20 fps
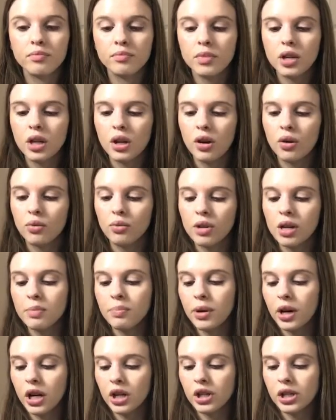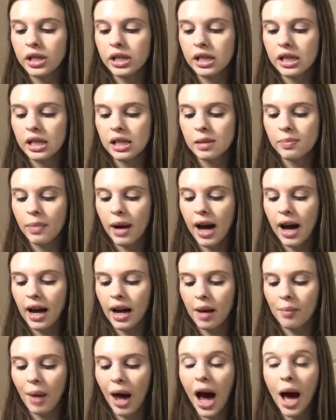you know, repurchase this bag.
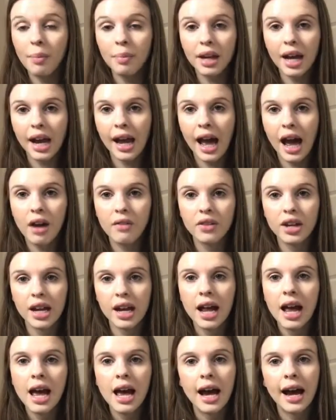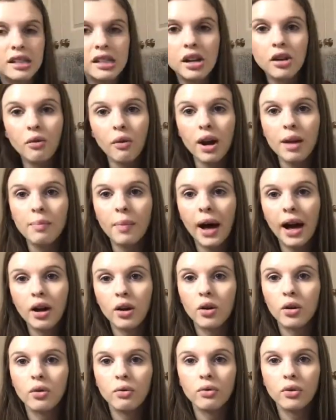I'm happy I have it. It's a great bag
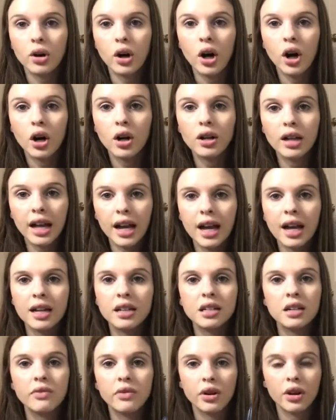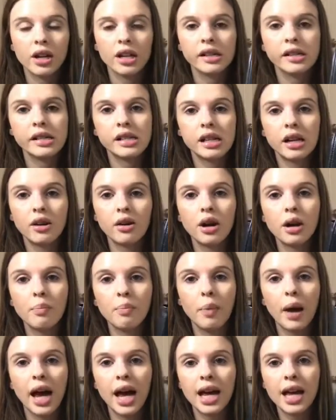overall, and if you're considering
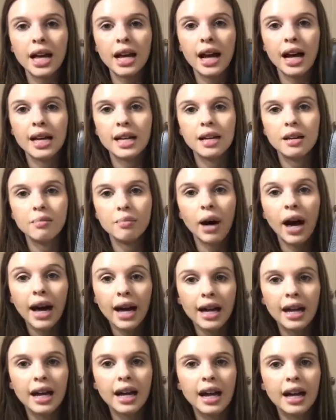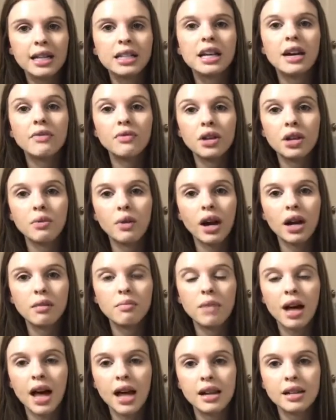buying it, I definitely
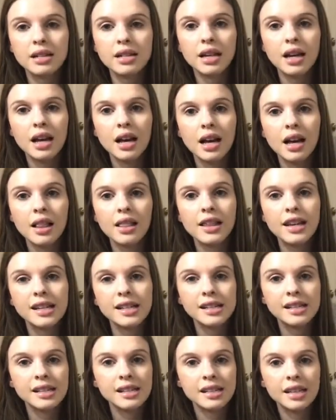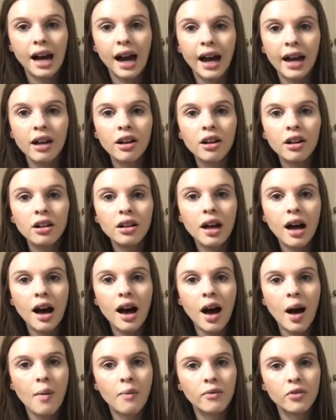recommend this style
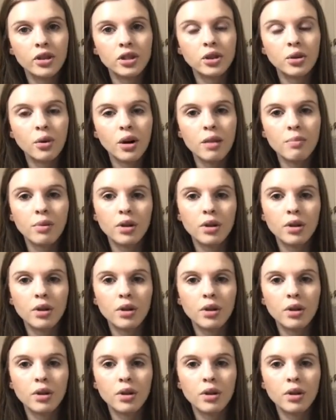for Tory